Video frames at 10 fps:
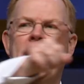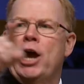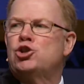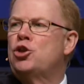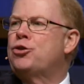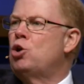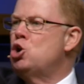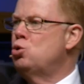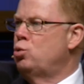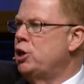has a
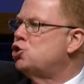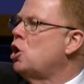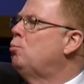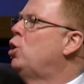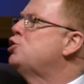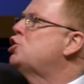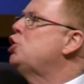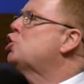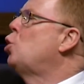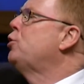throne, and someone
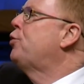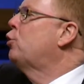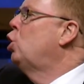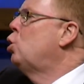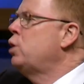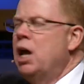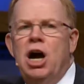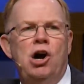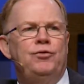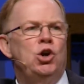sits on the throne
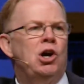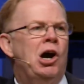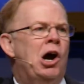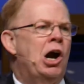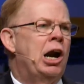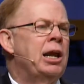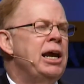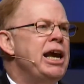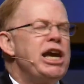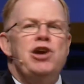of your heart.
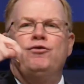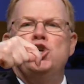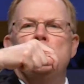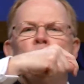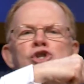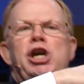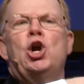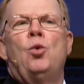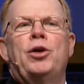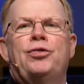If you sit
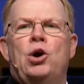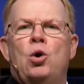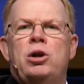on the throne